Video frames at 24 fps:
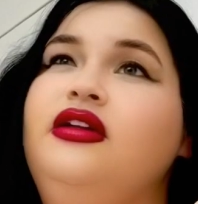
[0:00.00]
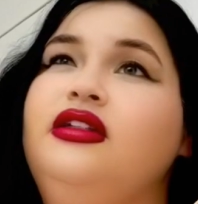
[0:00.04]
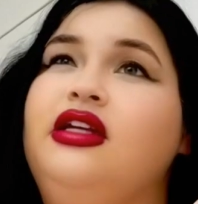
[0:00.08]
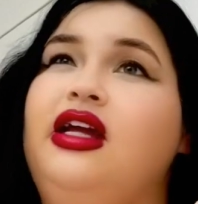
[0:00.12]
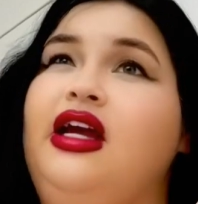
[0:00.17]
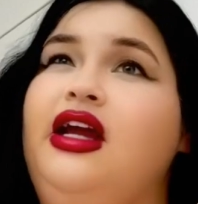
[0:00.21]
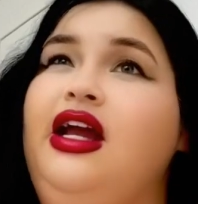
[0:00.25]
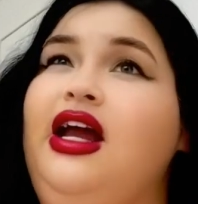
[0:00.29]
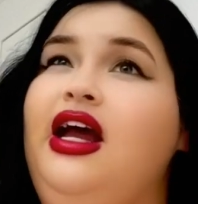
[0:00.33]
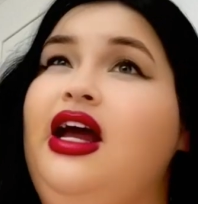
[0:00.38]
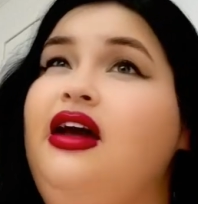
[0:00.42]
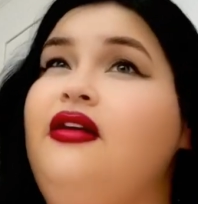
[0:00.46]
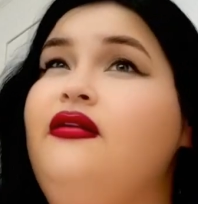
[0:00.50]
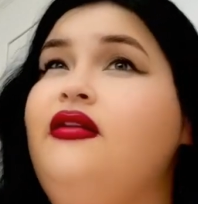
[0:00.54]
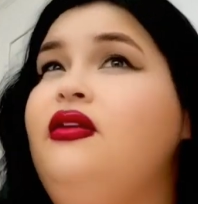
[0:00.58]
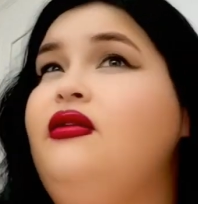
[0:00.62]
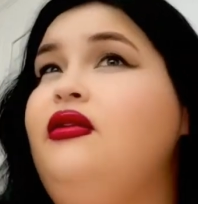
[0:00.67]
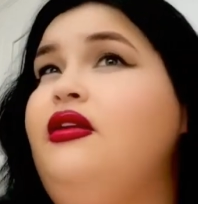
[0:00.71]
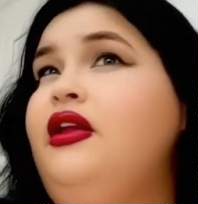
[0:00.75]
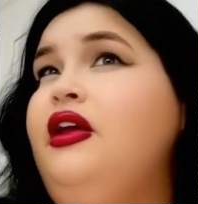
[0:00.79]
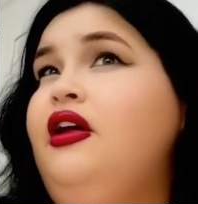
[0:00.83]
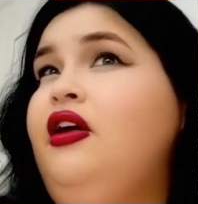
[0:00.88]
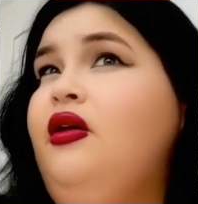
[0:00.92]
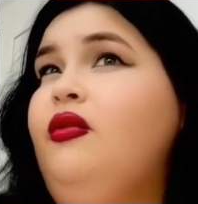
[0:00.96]
I haven't
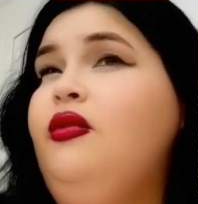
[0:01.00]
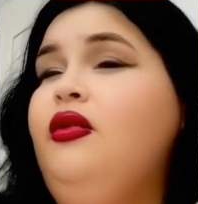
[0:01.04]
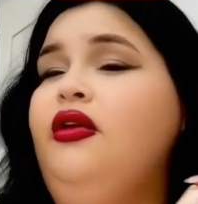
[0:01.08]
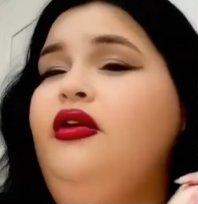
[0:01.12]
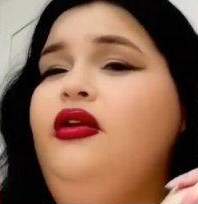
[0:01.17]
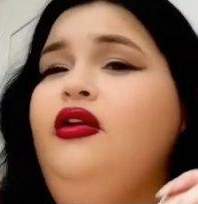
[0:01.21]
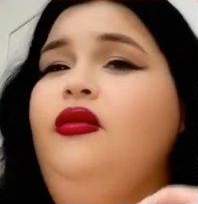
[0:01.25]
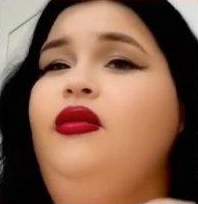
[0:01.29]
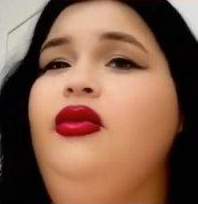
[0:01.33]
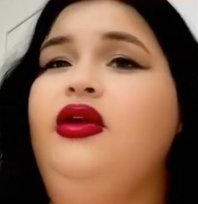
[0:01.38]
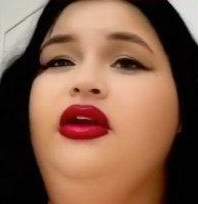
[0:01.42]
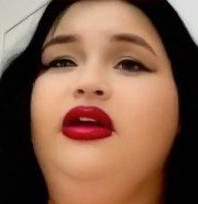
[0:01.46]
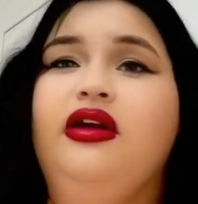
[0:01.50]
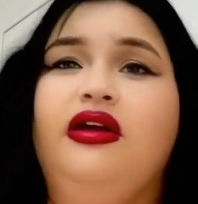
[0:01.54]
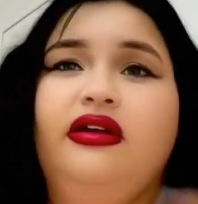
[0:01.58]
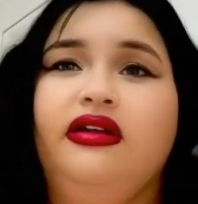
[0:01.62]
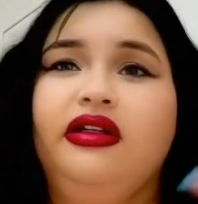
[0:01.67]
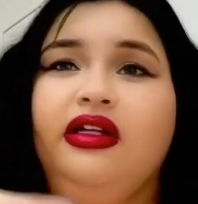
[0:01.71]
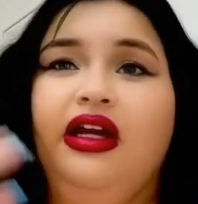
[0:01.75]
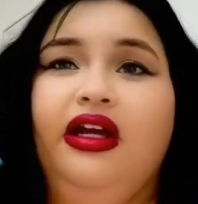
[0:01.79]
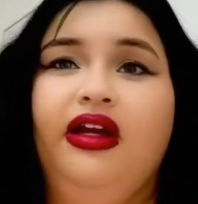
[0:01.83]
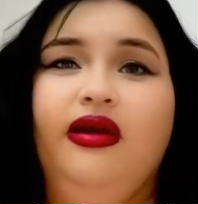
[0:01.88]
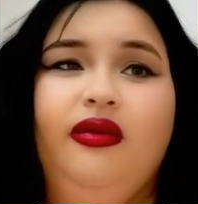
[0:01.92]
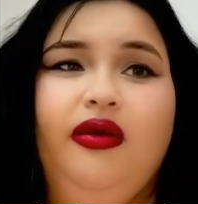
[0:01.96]
really uploaded because
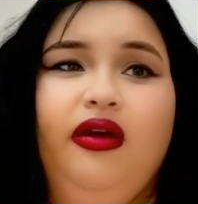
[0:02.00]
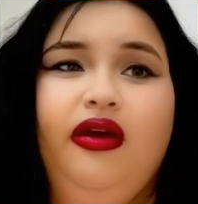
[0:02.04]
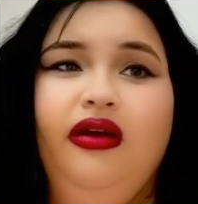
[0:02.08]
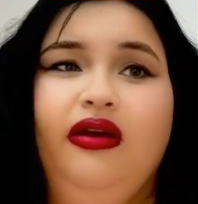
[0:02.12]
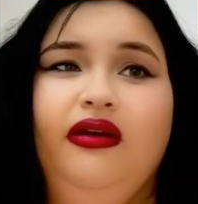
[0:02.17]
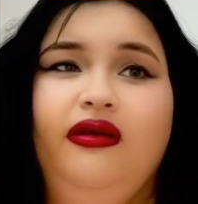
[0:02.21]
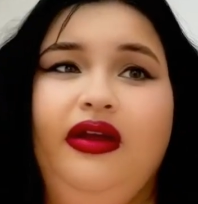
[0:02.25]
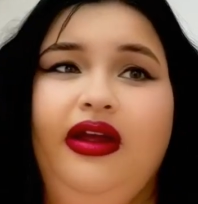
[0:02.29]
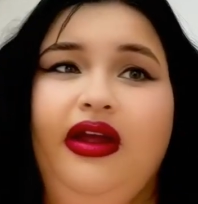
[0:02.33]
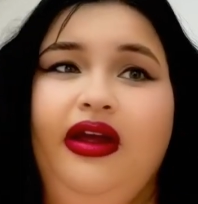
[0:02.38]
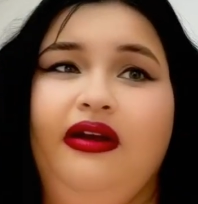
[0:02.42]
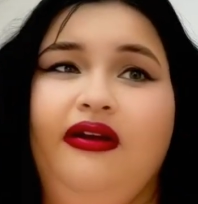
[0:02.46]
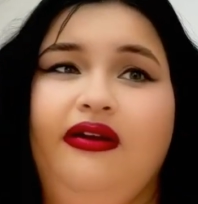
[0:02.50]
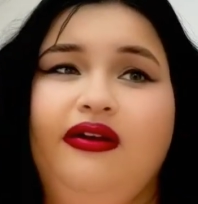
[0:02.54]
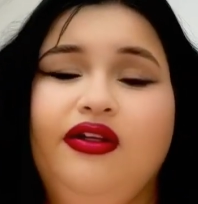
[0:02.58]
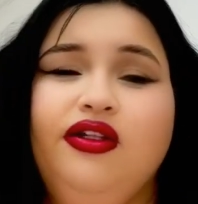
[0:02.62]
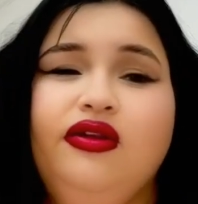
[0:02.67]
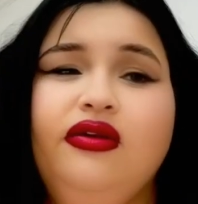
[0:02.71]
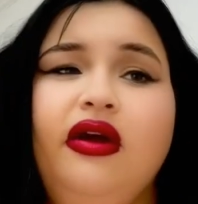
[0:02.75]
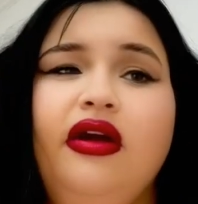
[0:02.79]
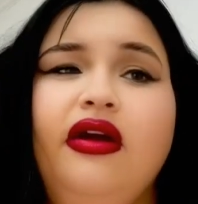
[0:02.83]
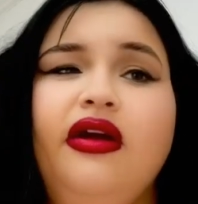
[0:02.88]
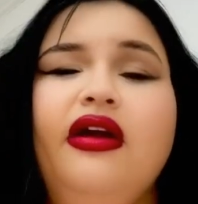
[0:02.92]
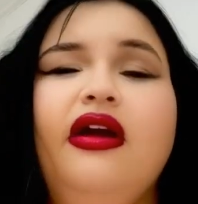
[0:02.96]
I am currently in
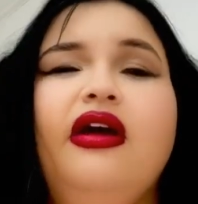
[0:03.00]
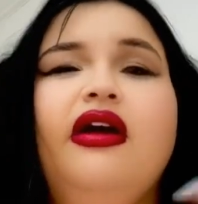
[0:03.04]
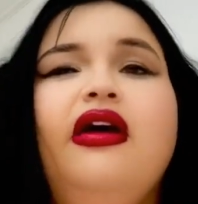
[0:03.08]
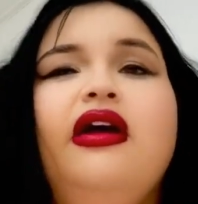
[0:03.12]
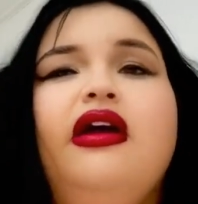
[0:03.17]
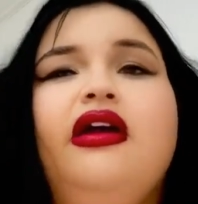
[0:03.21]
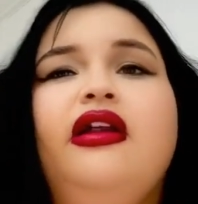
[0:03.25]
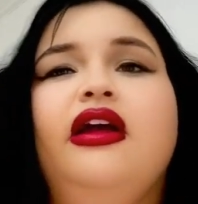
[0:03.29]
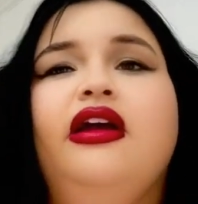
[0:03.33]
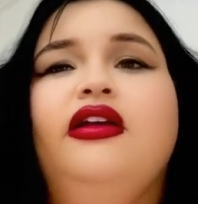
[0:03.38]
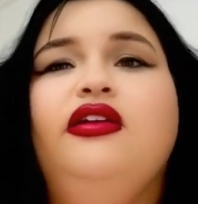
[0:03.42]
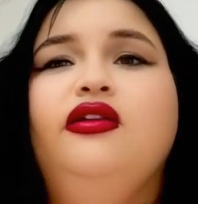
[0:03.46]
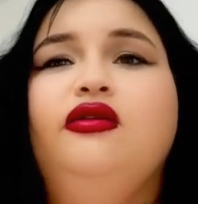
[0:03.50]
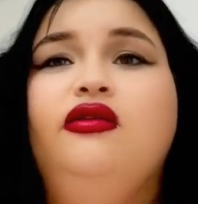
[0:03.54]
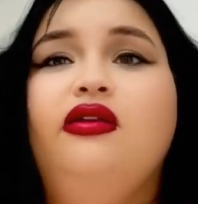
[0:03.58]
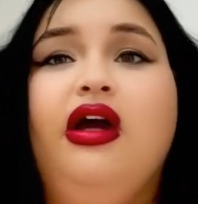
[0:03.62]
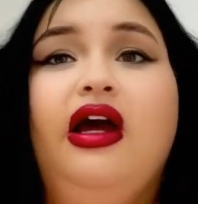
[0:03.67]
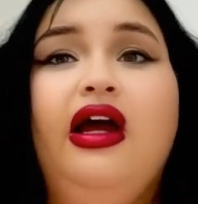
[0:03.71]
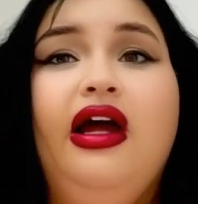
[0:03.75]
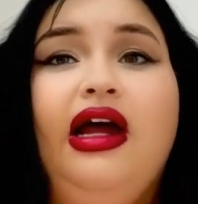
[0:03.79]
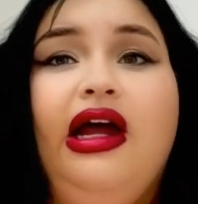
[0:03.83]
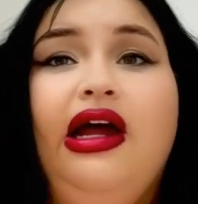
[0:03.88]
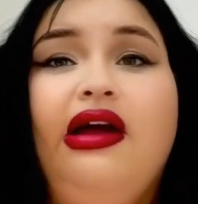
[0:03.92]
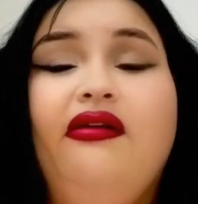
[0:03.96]
Australia and I do
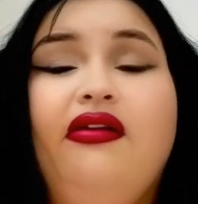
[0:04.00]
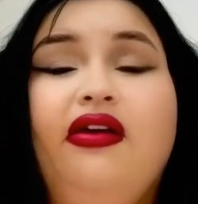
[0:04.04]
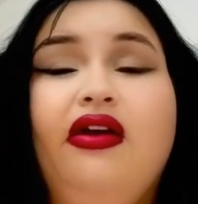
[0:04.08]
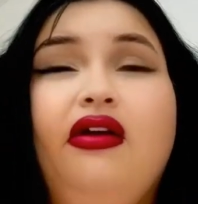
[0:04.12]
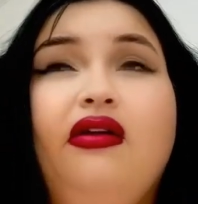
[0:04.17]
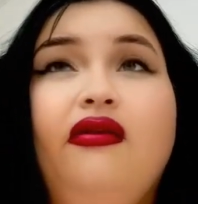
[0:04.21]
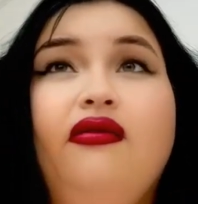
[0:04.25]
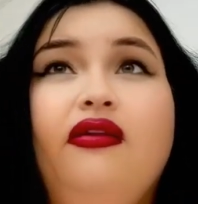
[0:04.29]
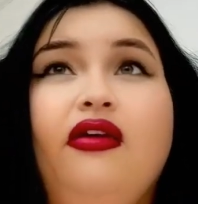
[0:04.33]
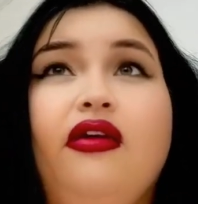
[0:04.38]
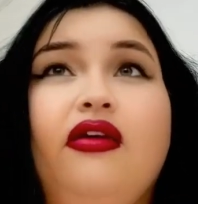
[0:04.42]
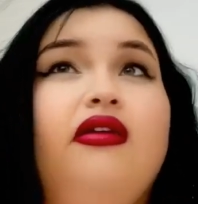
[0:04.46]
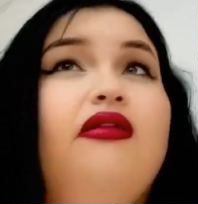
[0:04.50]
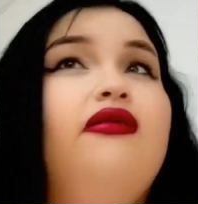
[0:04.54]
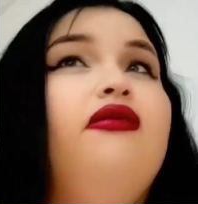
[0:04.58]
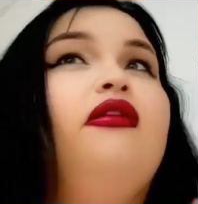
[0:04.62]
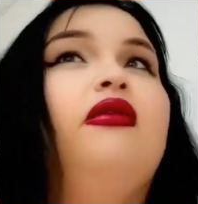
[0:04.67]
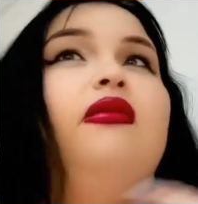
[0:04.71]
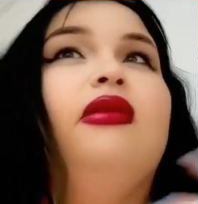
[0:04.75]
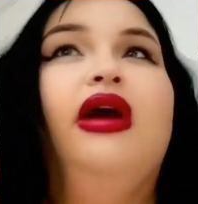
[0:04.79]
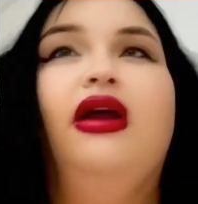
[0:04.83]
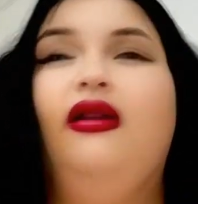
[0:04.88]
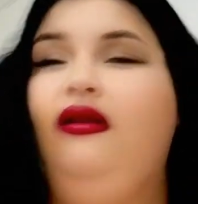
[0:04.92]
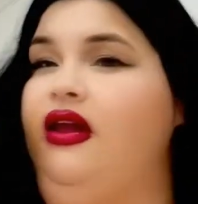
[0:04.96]
not have a converter for
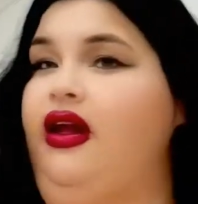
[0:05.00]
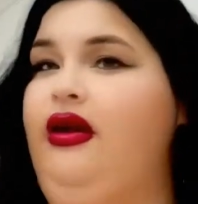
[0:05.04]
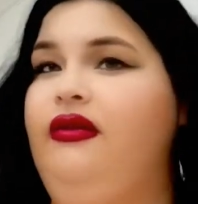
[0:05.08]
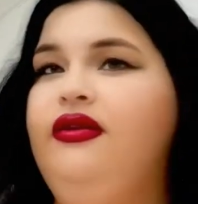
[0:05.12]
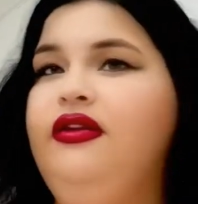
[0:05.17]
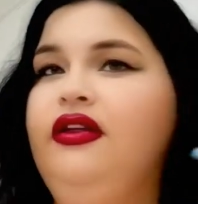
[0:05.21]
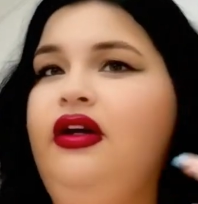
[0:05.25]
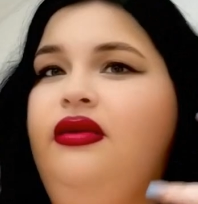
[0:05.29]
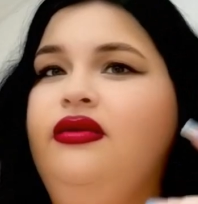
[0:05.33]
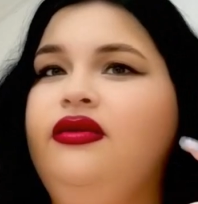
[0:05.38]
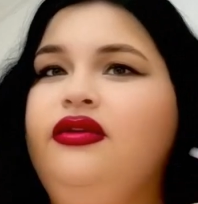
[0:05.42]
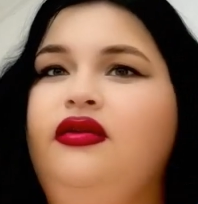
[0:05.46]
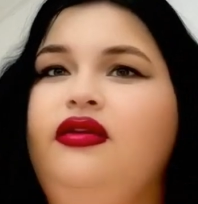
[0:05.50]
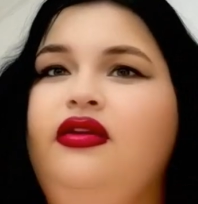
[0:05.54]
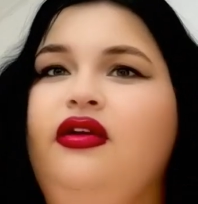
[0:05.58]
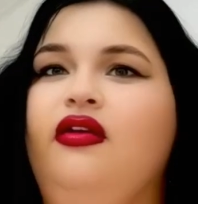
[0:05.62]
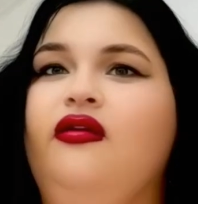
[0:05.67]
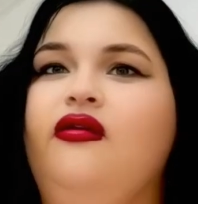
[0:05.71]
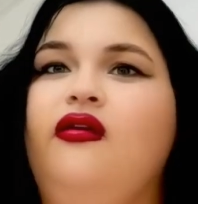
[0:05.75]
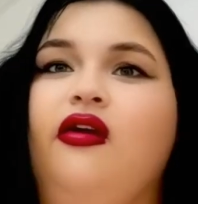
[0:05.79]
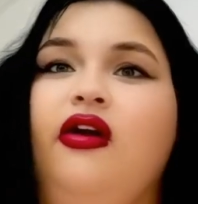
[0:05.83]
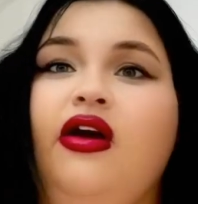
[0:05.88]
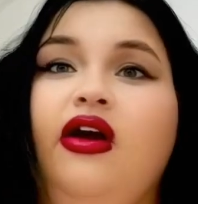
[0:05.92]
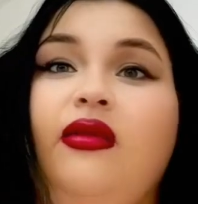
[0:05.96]
my laptop, so
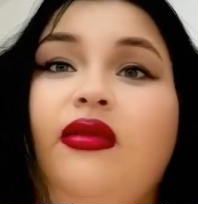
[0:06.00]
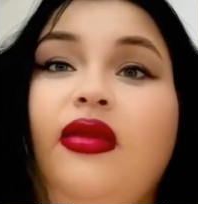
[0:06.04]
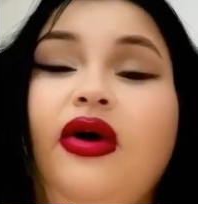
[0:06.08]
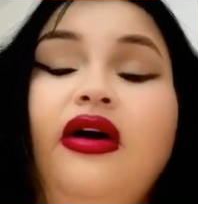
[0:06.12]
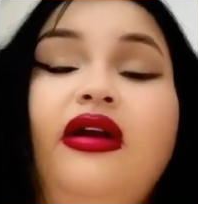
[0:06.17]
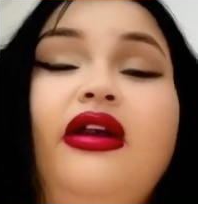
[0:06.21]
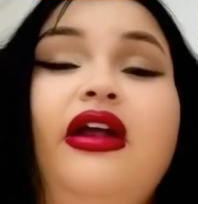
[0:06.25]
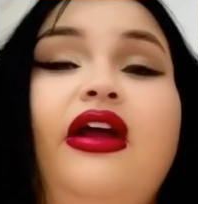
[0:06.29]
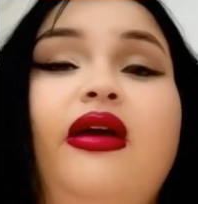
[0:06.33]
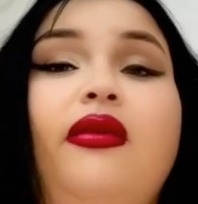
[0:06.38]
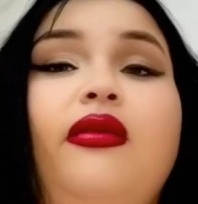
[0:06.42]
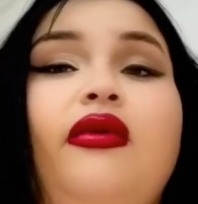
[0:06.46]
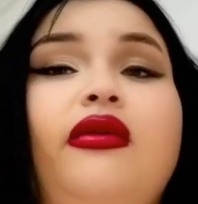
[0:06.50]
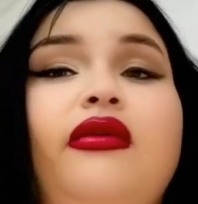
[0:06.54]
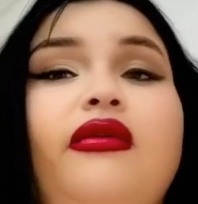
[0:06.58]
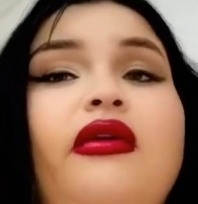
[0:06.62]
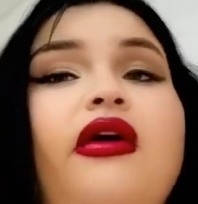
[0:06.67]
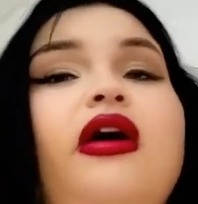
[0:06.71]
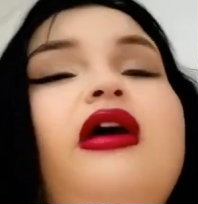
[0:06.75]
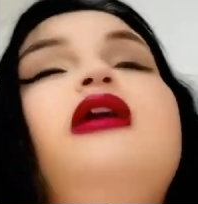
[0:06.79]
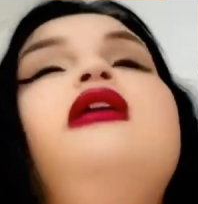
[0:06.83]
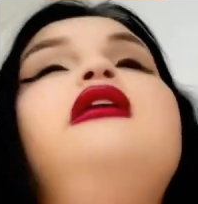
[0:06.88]
therefore I'm unable